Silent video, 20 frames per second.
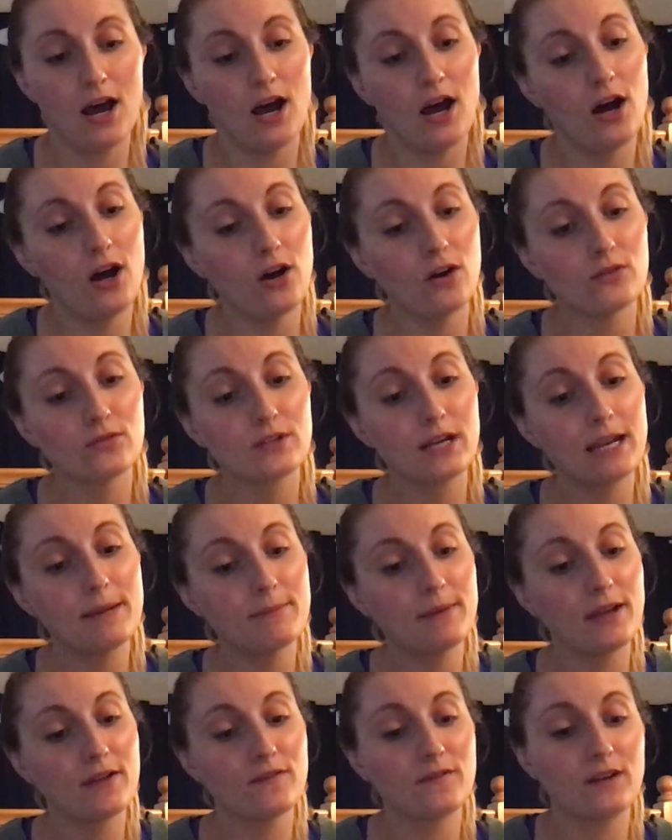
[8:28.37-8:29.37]
All right,
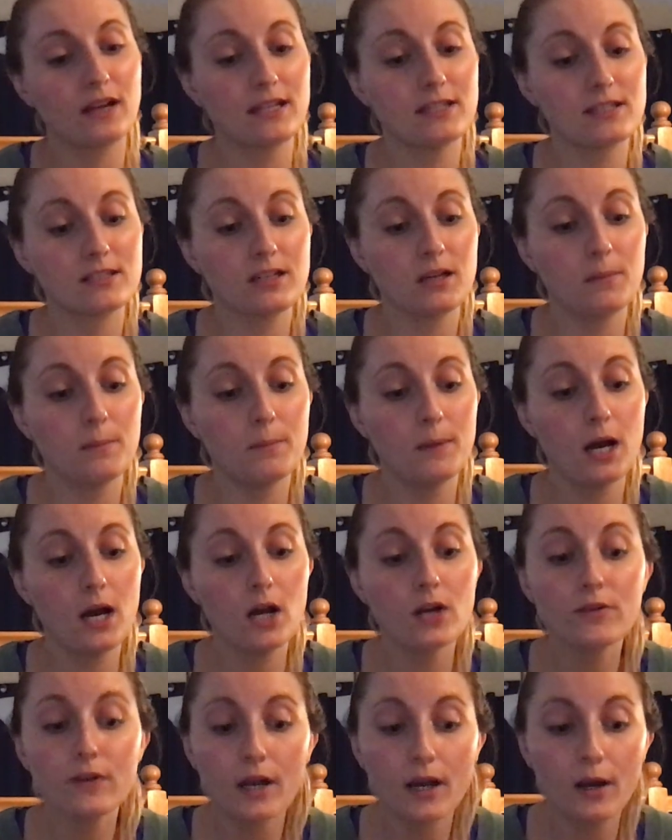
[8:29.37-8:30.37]
my friends,
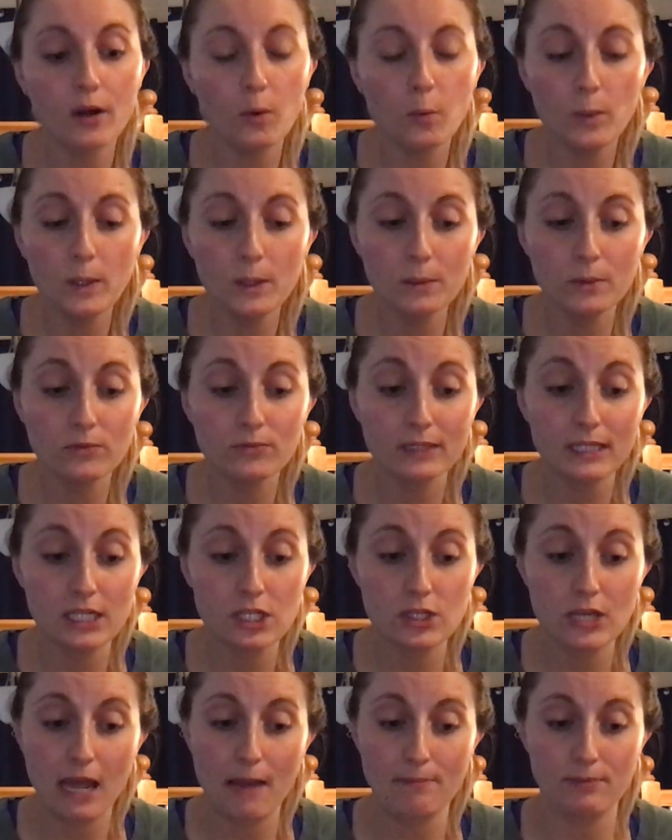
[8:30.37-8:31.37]
tomorrow we will read
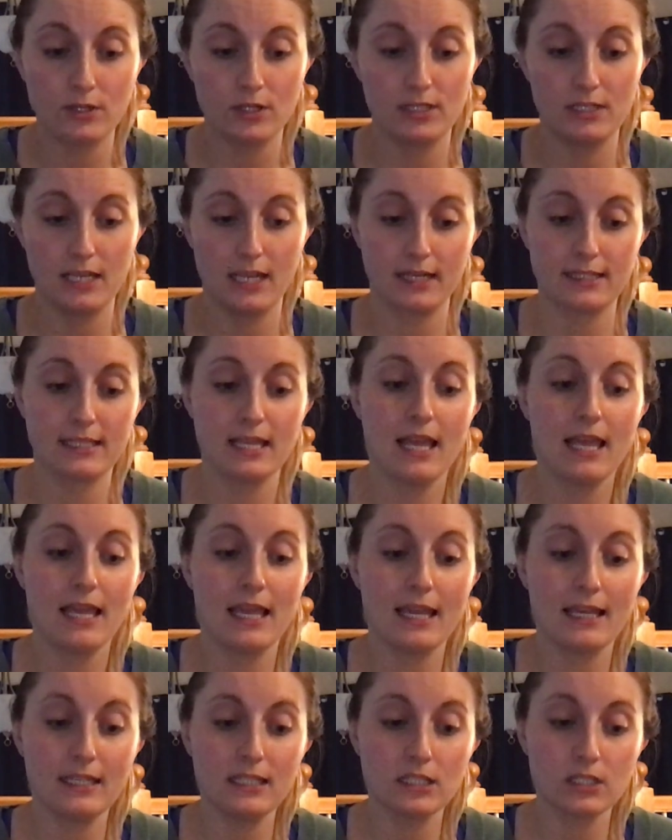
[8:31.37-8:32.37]
chapter 6.
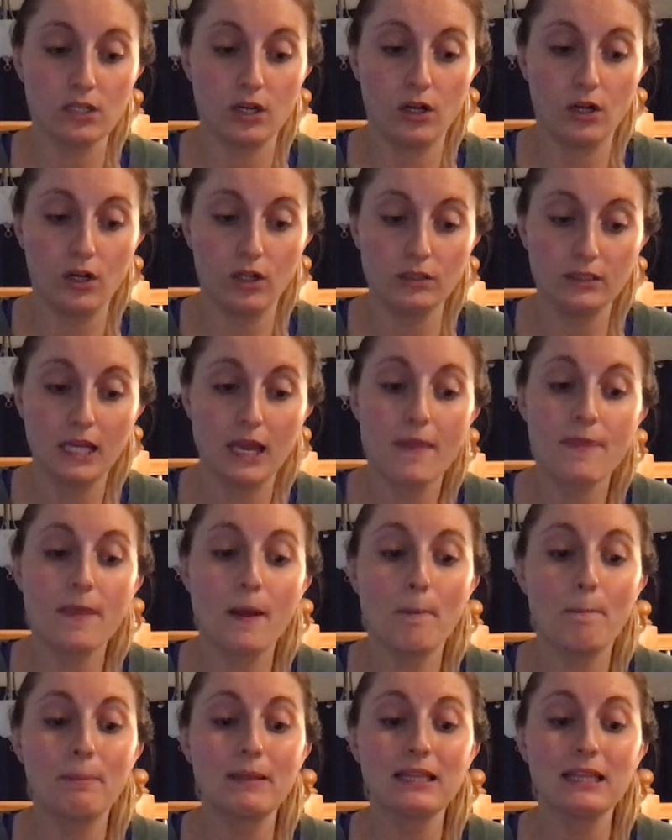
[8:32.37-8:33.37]
It is called The
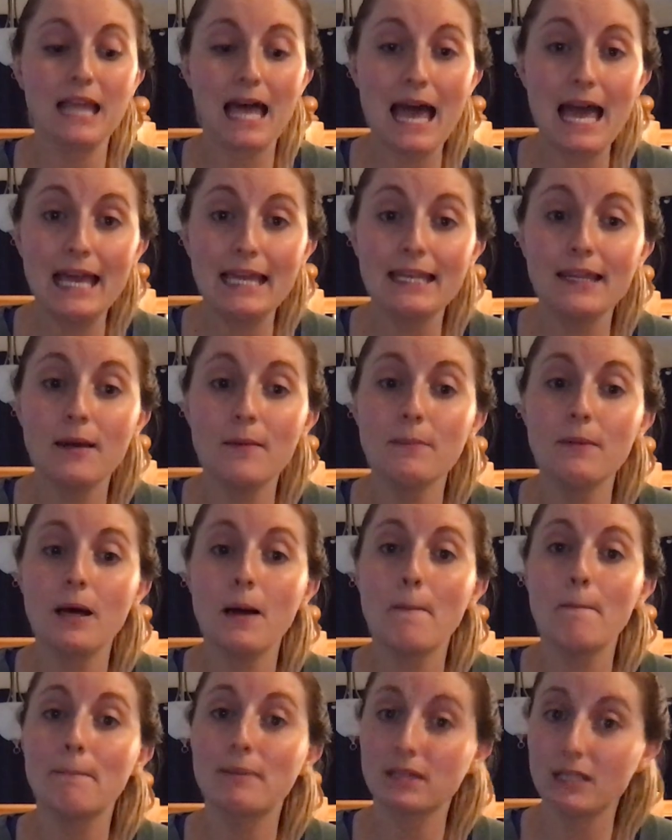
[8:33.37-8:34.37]
Platinum
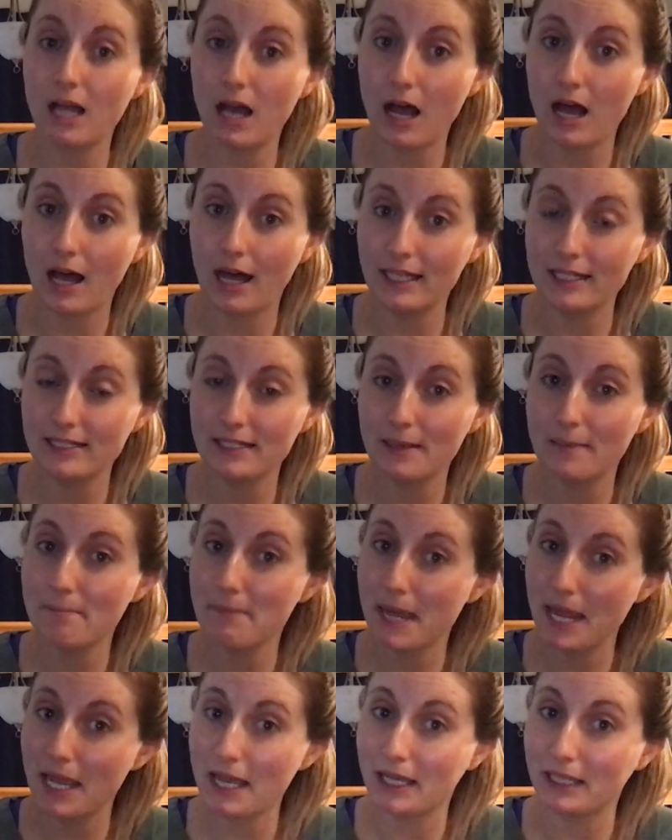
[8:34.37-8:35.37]
Blonde
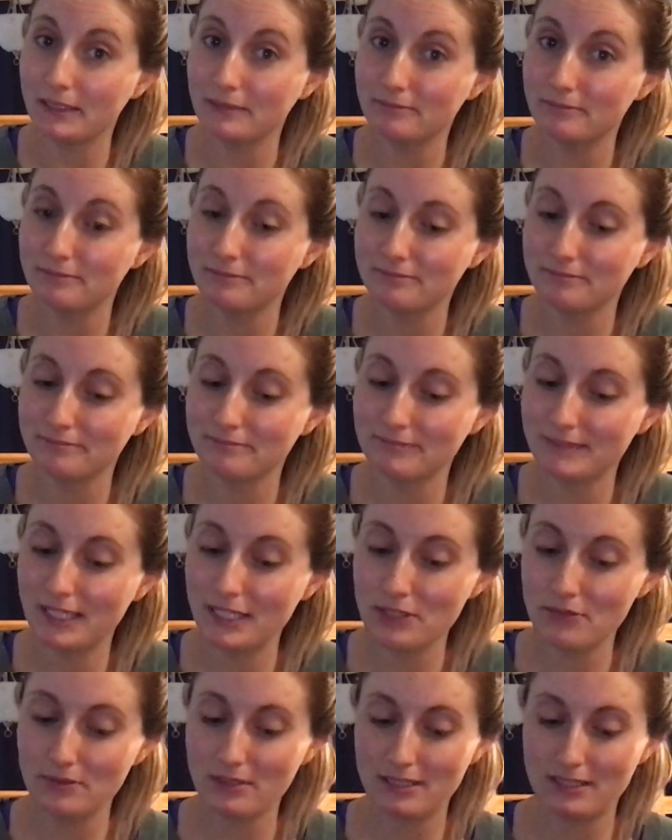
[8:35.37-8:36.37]
Man.
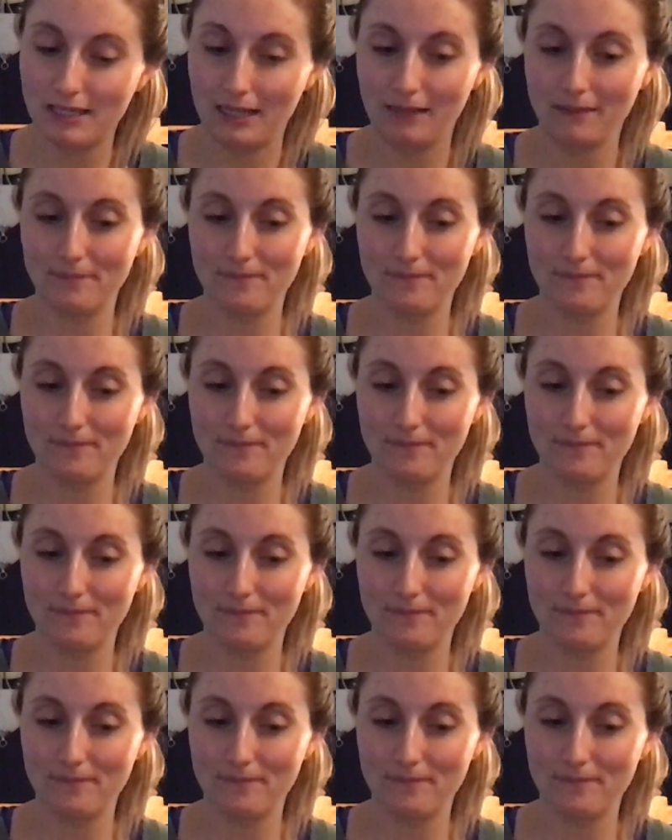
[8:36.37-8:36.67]
Interesting.